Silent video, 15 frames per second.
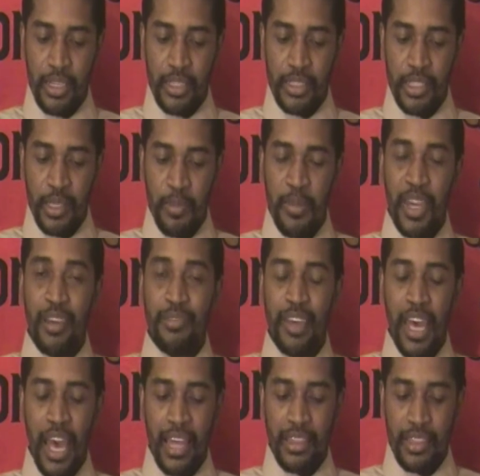"Ye men of
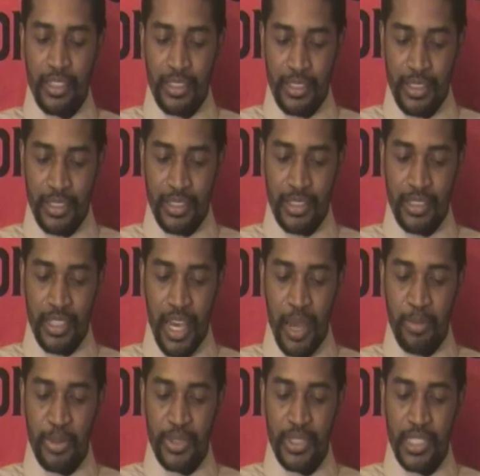Athens, I
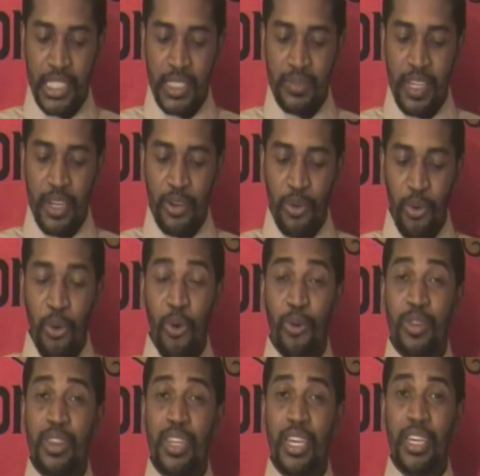perceive that in
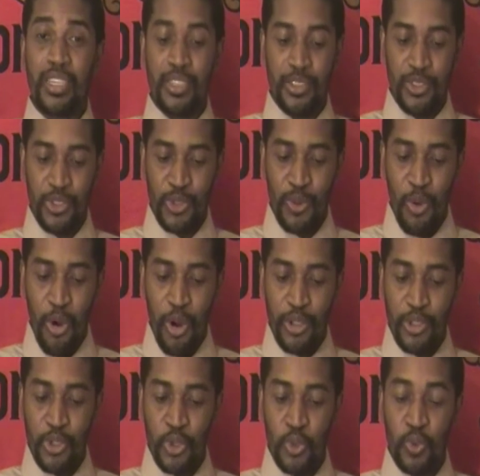all things you are
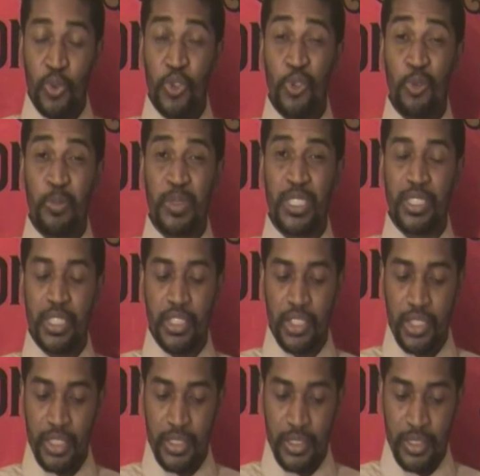too
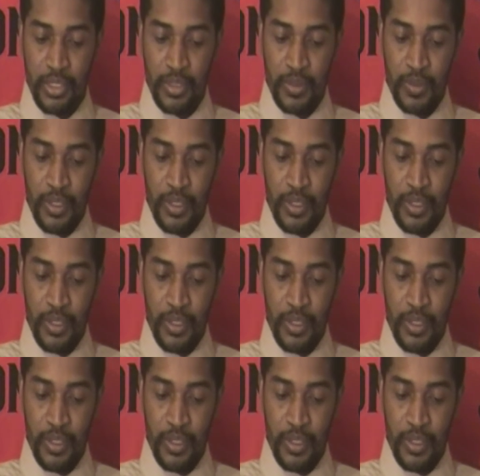superstitious.